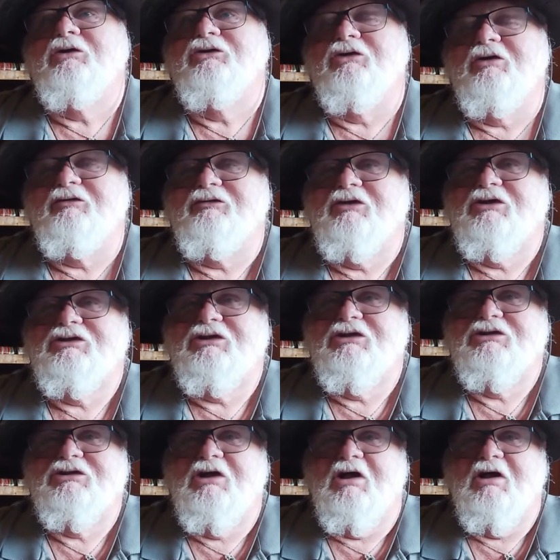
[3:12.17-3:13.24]
Drift
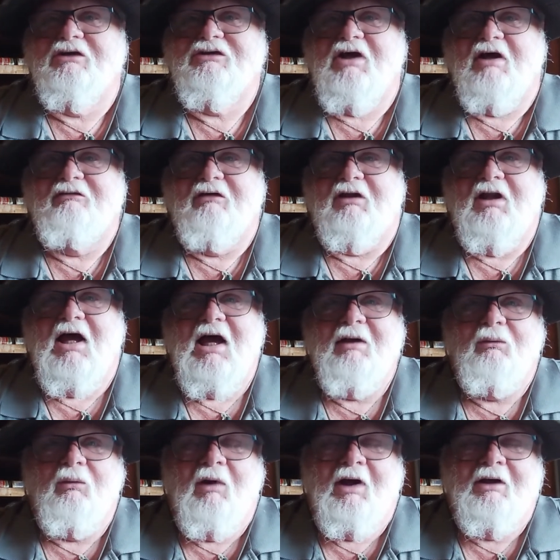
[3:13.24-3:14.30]
fishing jugs have a
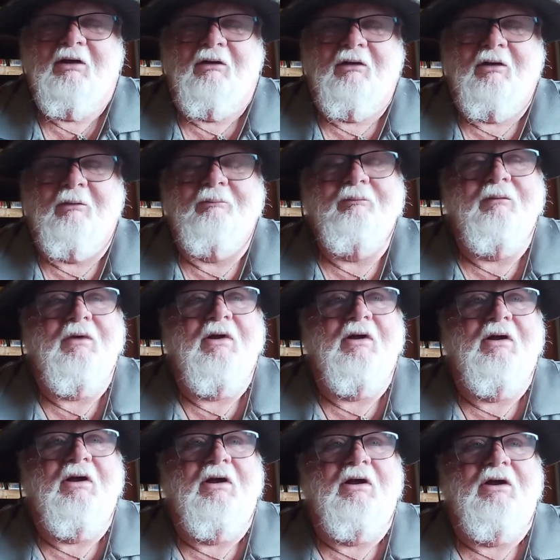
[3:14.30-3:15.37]
light weight on them.
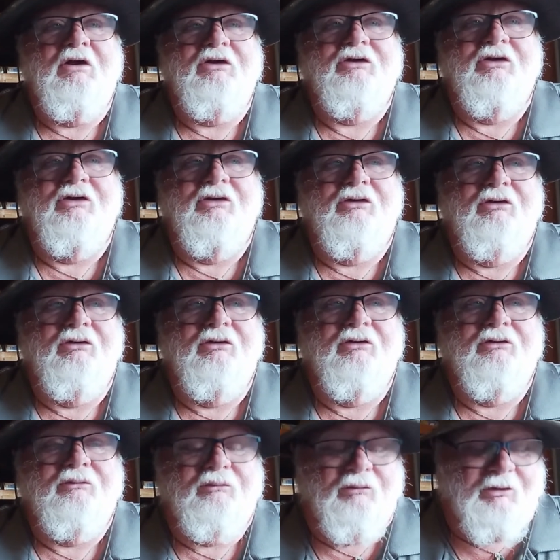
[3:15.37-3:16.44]

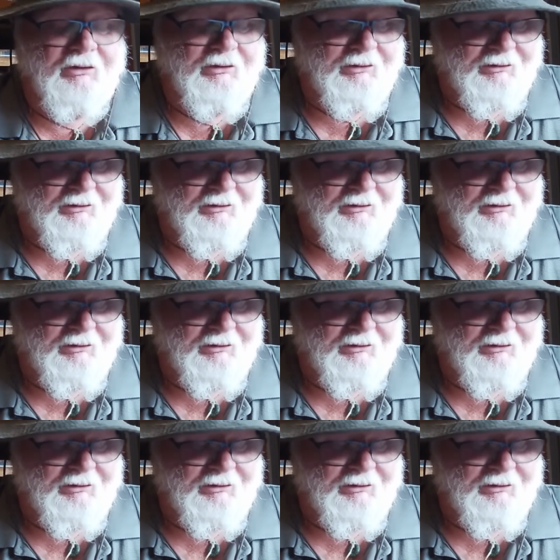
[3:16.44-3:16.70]
You would